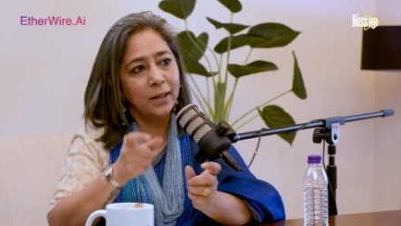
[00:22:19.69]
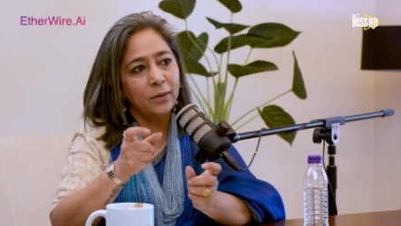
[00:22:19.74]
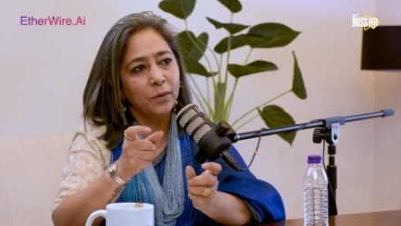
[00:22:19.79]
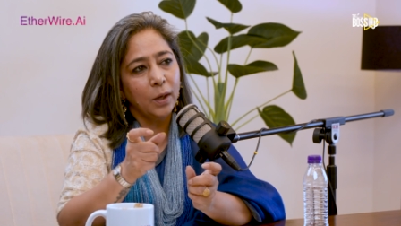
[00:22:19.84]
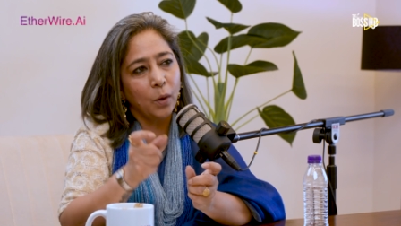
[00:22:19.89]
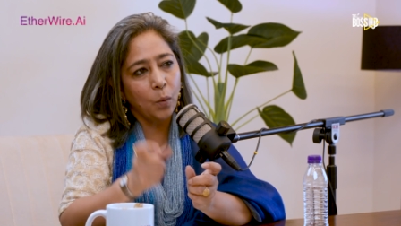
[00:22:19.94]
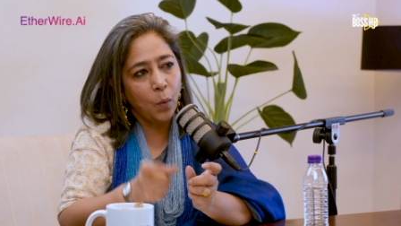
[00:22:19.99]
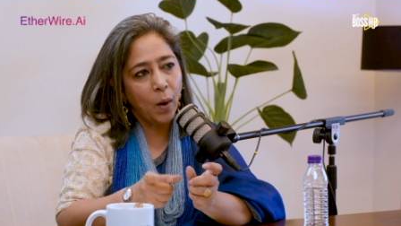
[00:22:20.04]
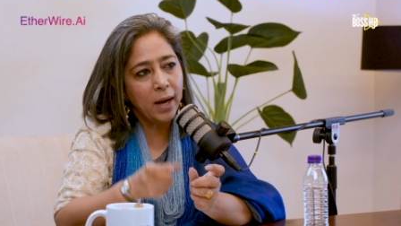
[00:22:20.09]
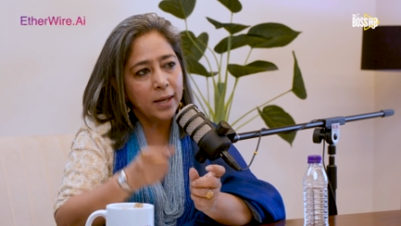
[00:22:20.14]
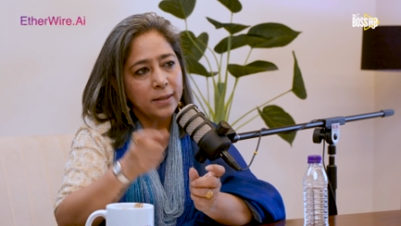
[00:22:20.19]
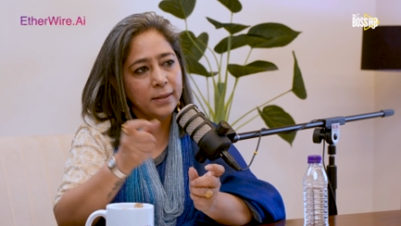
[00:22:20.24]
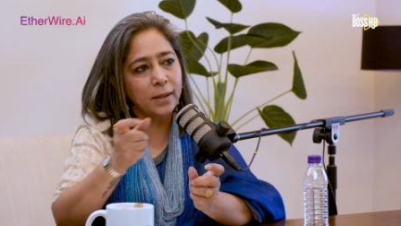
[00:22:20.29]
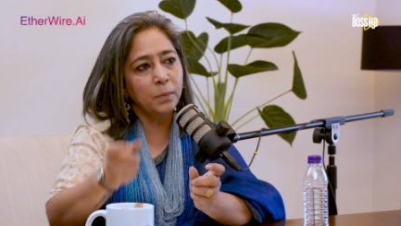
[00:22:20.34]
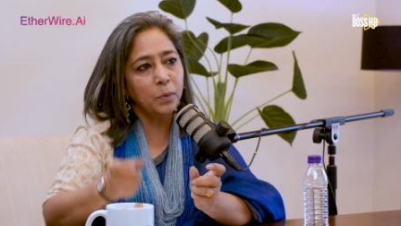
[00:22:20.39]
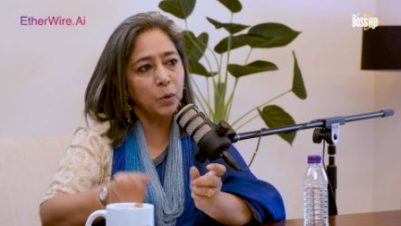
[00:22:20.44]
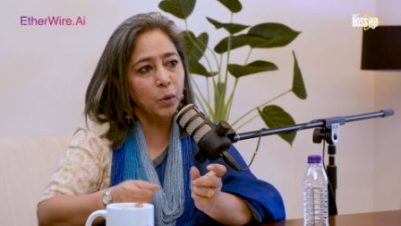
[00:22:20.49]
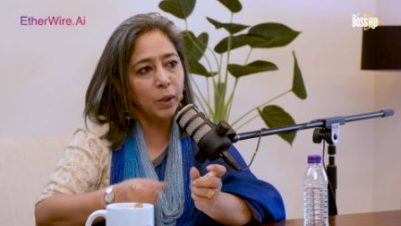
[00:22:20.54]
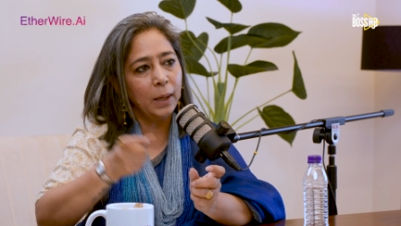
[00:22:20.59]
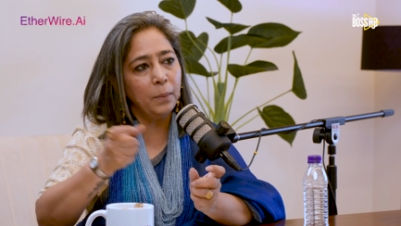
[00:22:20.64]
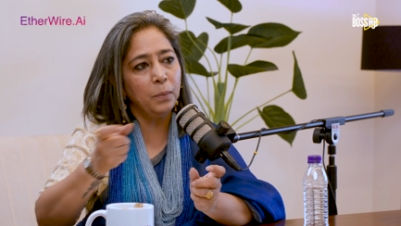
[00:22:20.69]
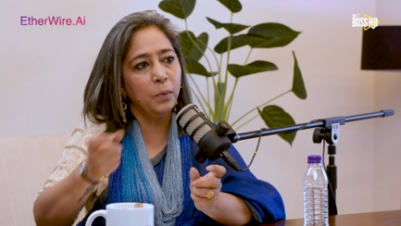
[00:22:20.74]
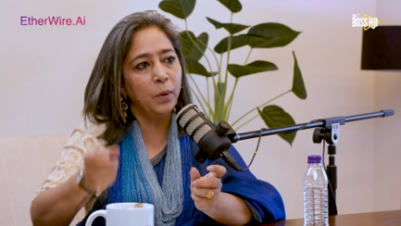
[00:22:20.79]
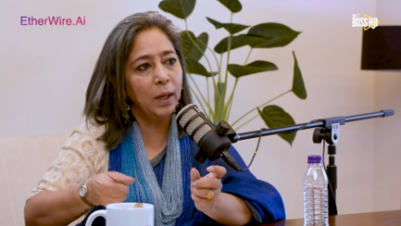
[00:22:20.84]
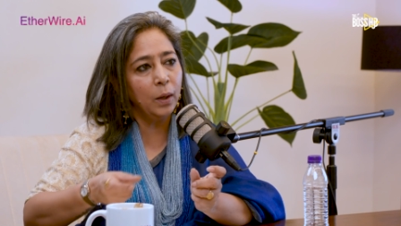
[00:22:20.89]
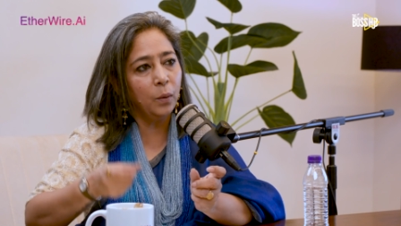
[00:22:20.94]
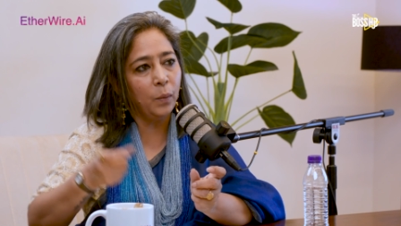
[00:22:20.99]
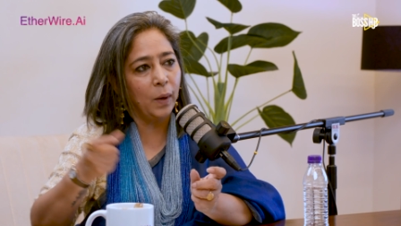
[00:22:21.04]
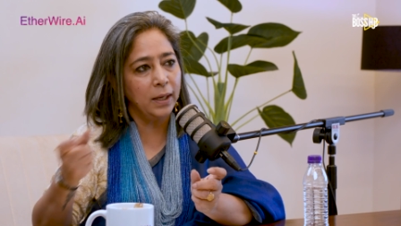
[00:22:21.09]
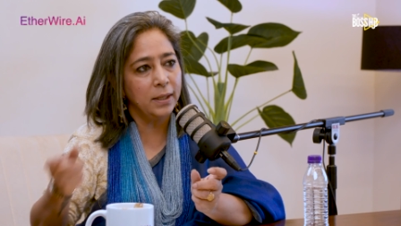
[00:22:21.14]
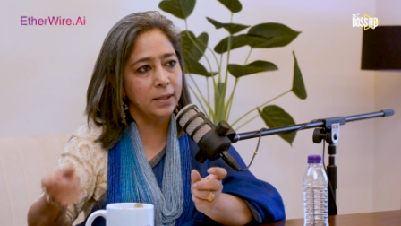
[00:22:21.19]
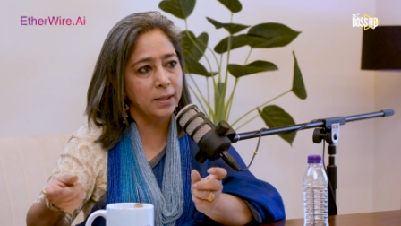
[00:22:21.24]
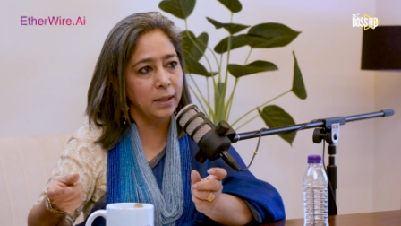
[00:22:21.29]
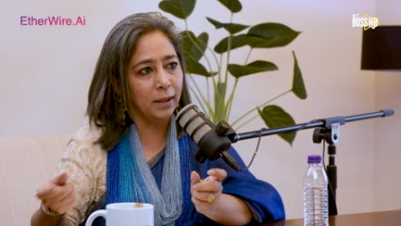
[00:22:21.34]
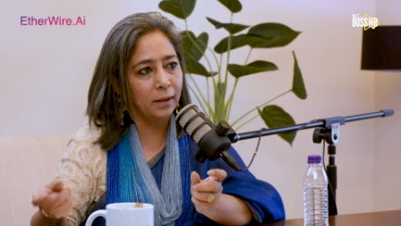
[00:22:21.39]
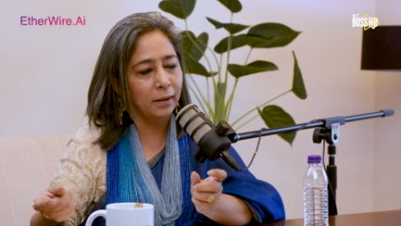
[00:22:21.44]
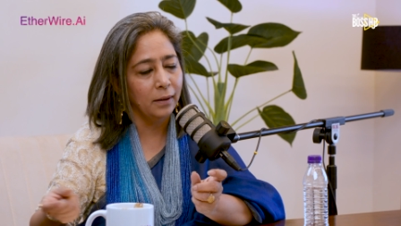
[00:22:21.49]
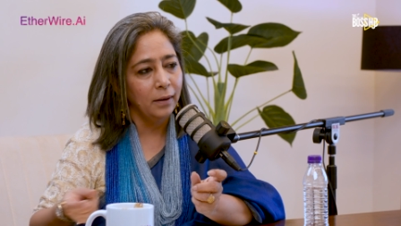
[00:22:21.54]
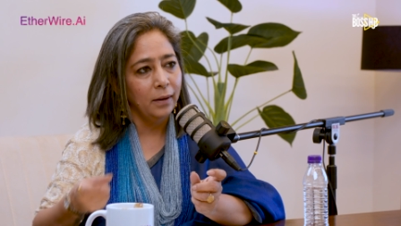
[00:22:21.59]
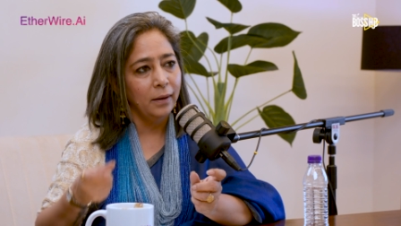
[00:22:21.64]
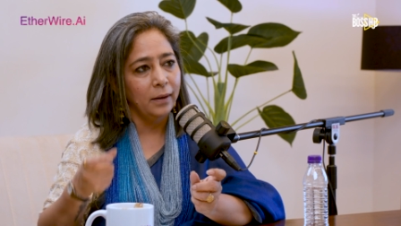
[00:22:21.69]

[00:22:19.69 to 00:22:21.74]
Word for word: it requires them to keep reinventing